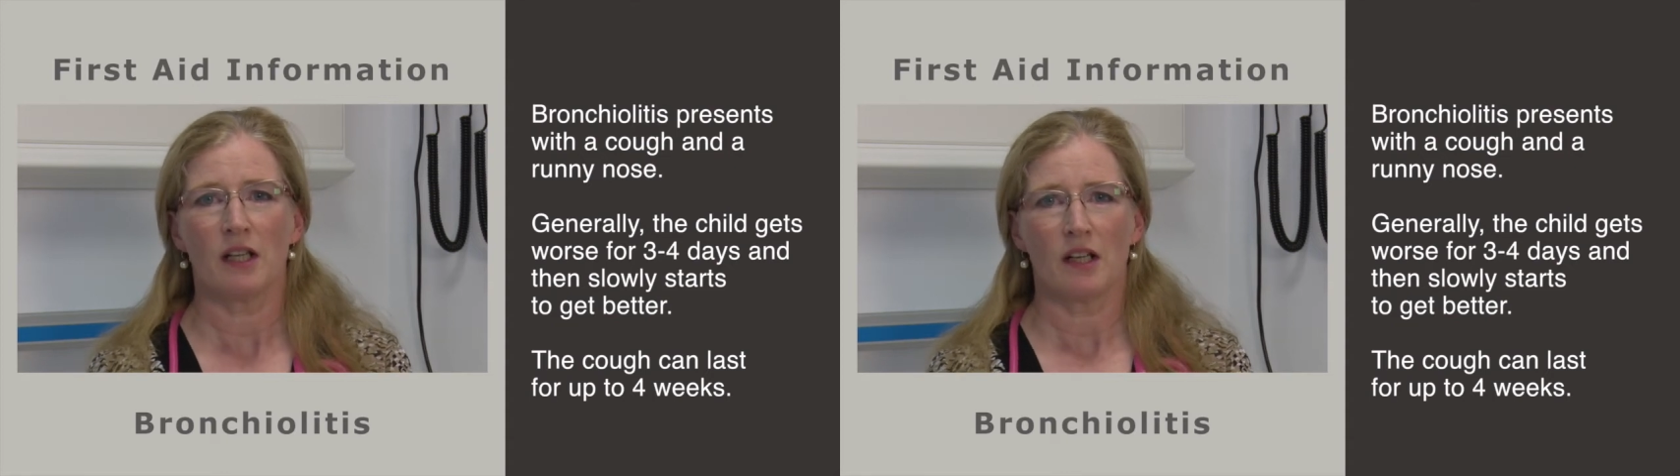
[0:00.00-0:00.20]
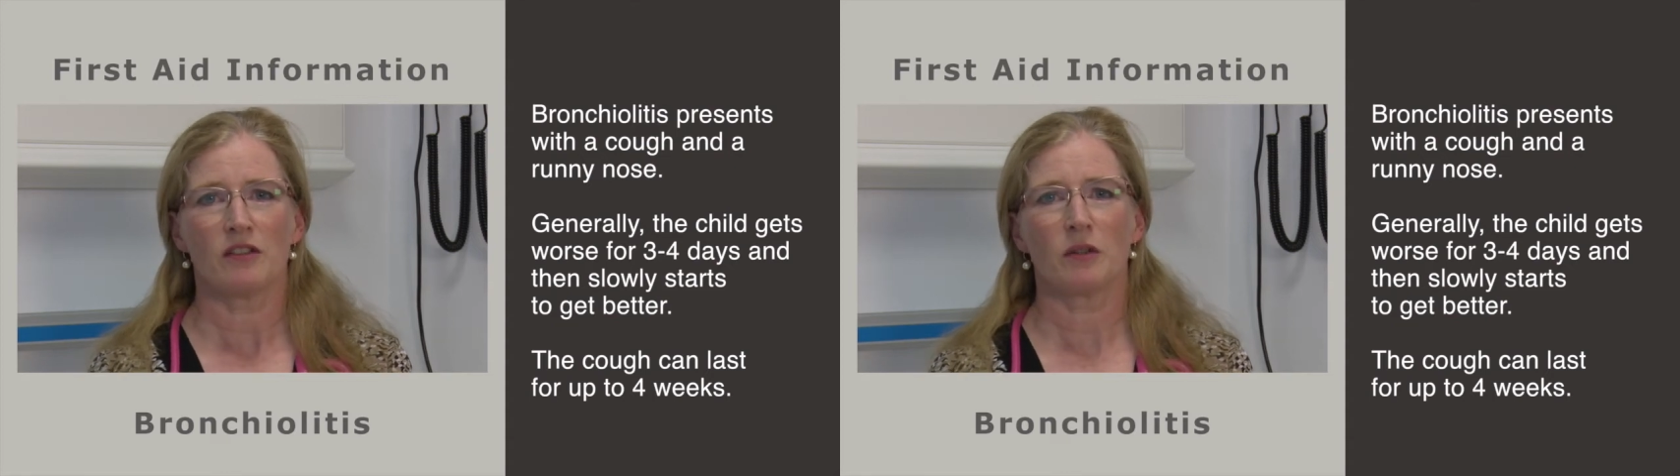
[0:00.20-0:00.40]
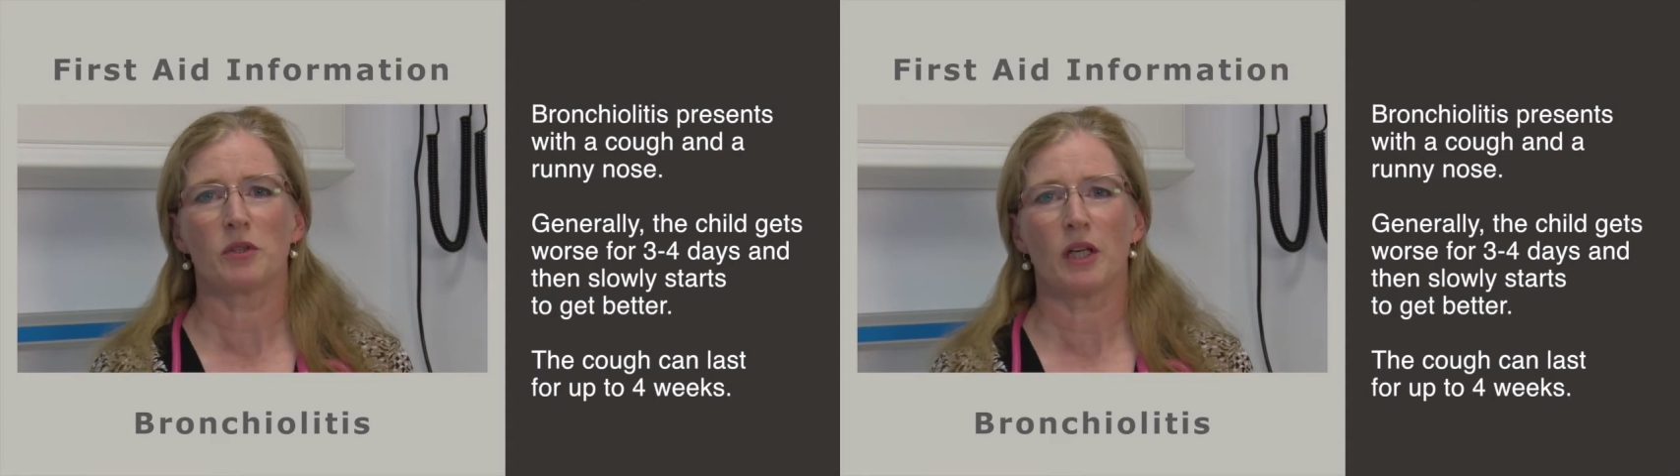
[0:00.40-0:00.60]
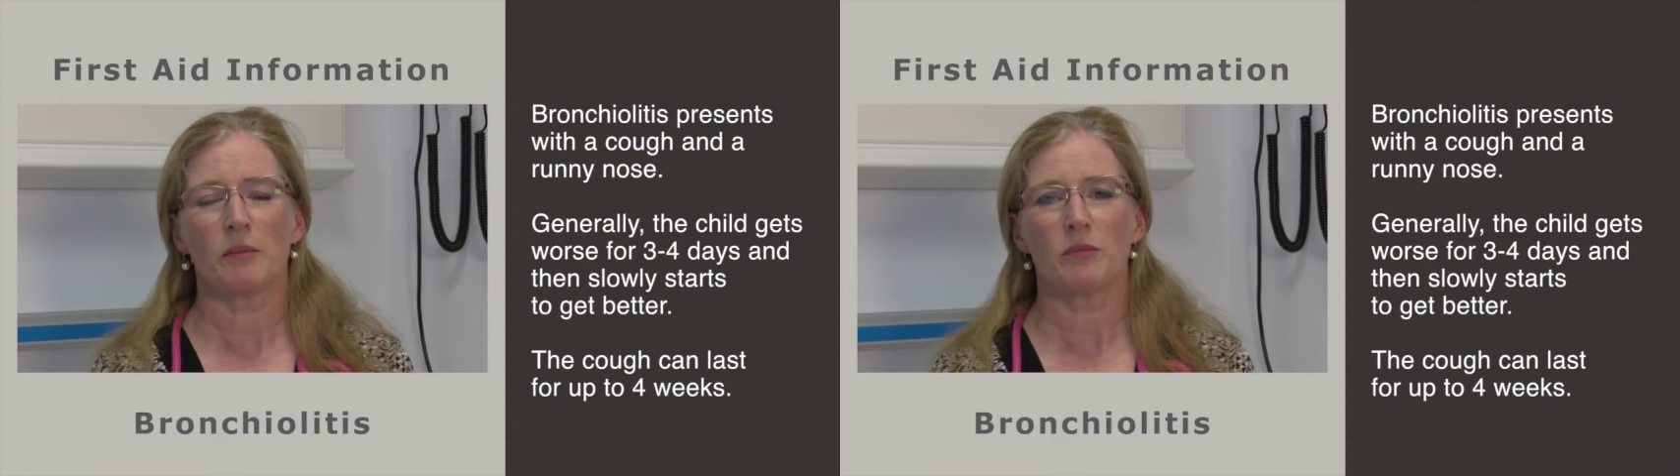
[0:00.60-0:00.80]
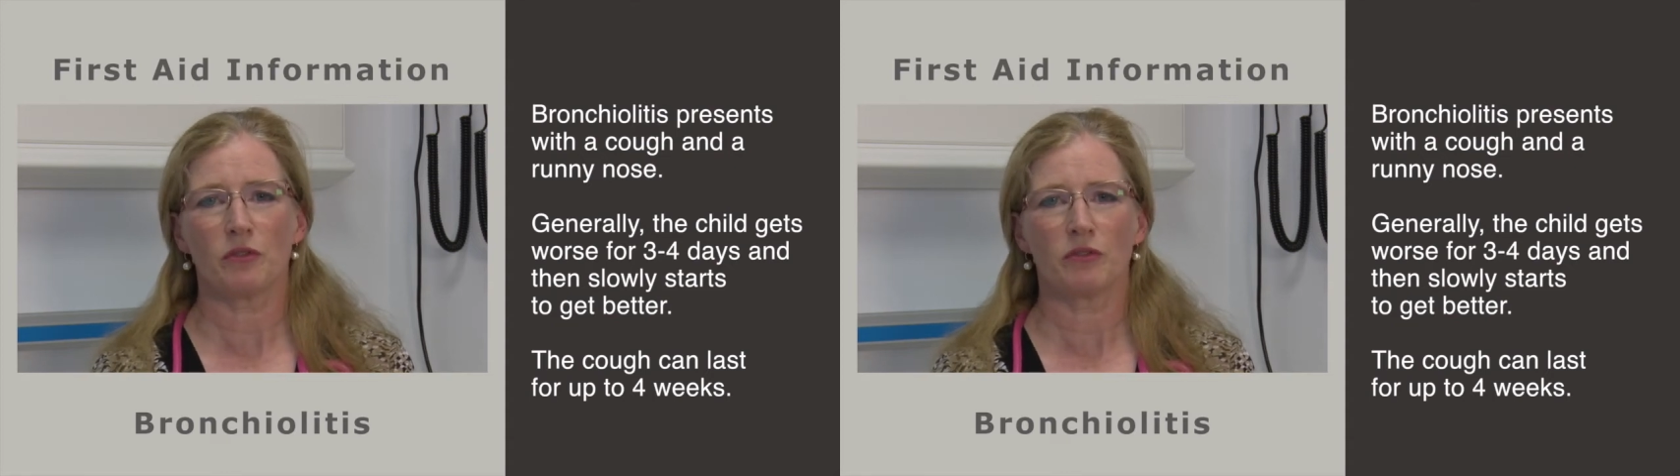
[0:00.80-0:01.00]

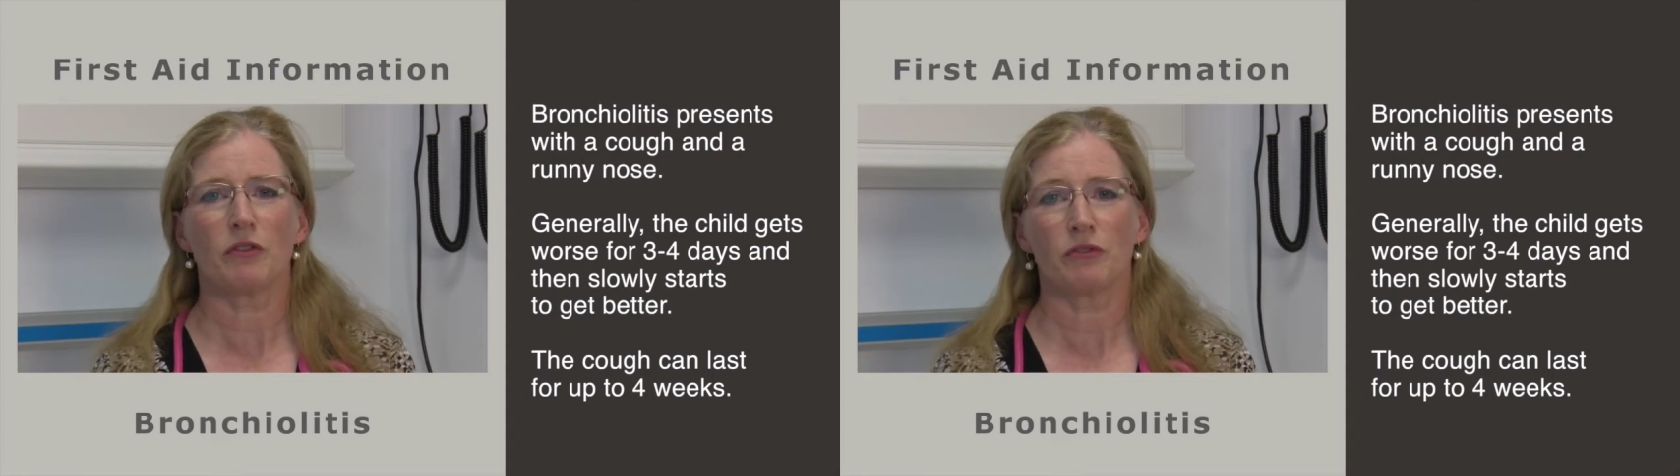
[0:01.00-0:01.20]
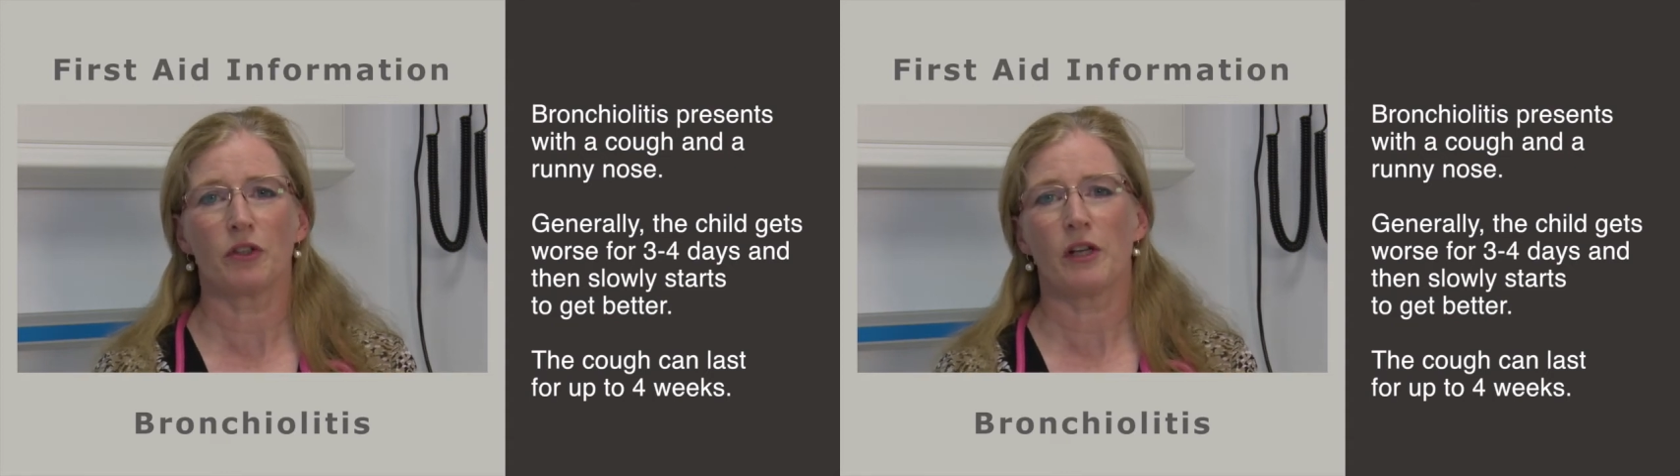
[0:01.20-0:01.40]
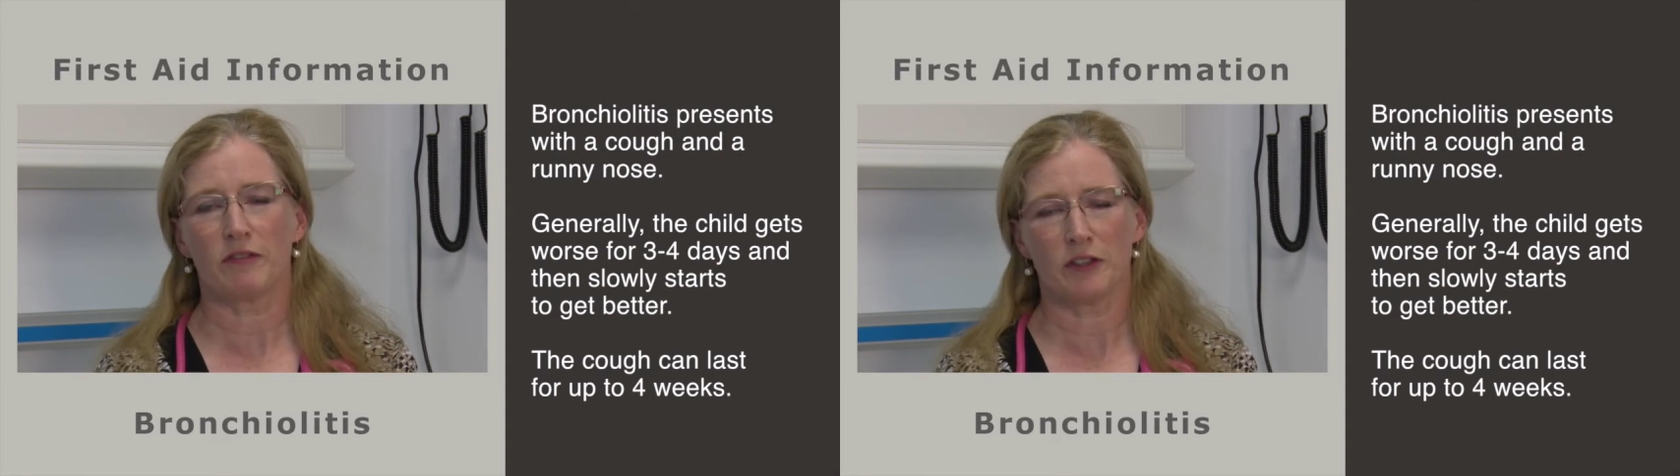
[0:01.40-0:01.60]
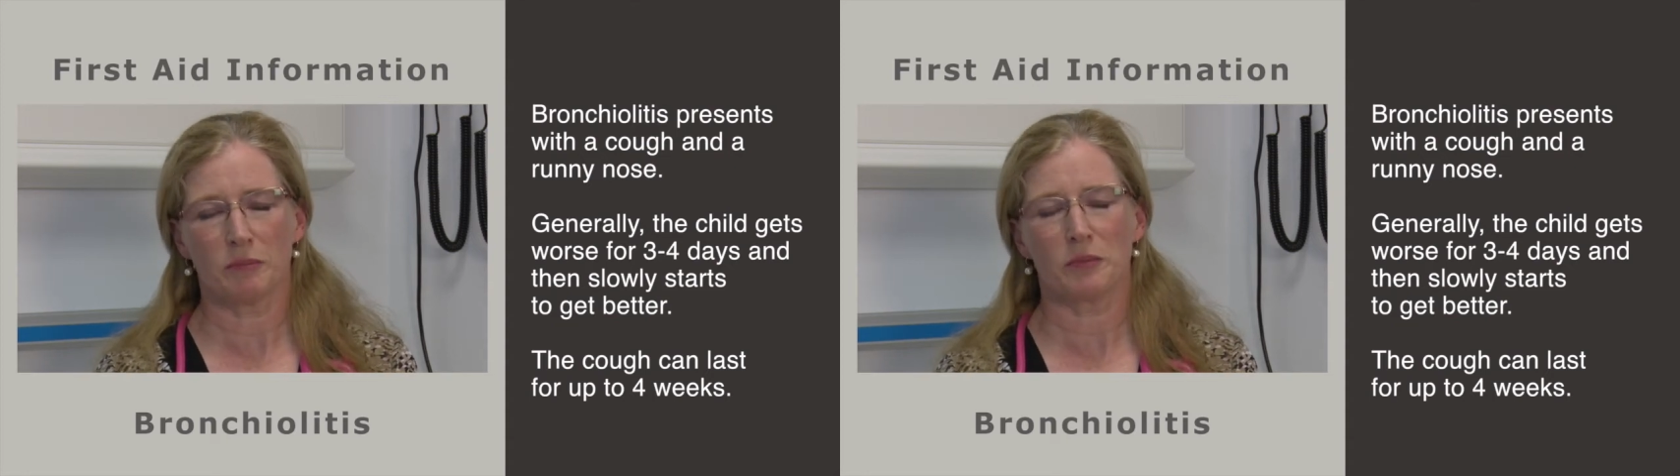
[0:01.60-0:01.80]
sometimes forever,